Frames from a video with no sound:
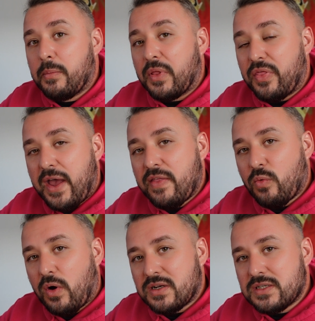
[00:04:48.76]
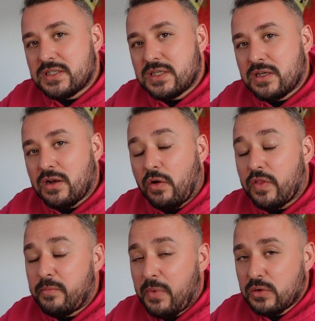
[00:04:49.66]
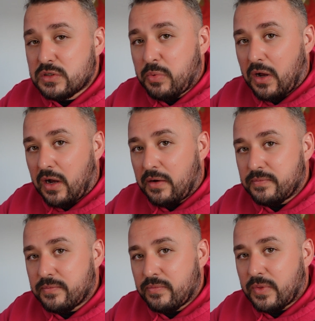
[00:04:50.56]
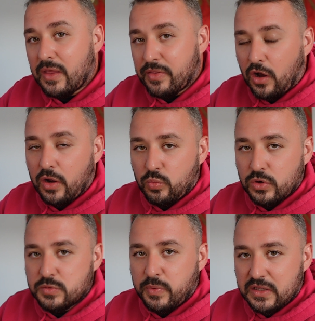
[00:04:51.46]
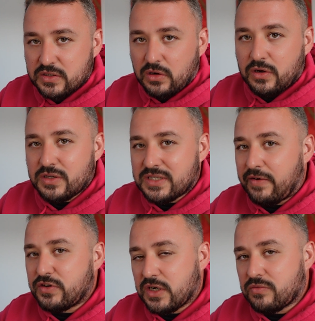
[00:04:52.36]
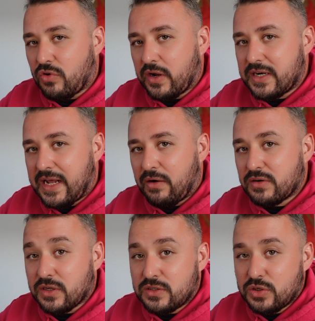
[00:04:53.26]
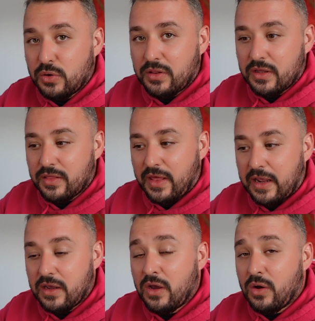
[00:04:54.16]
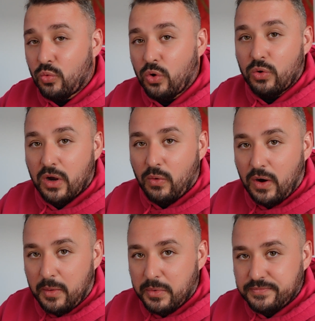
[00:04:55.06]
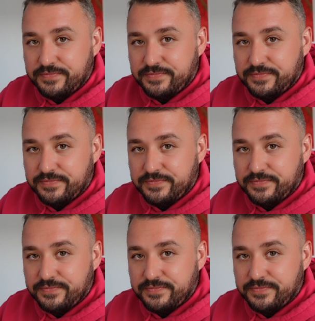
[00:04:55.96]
But they're the ones, on the most part, that I would be dollar cost averaging right now, because I do think they will go up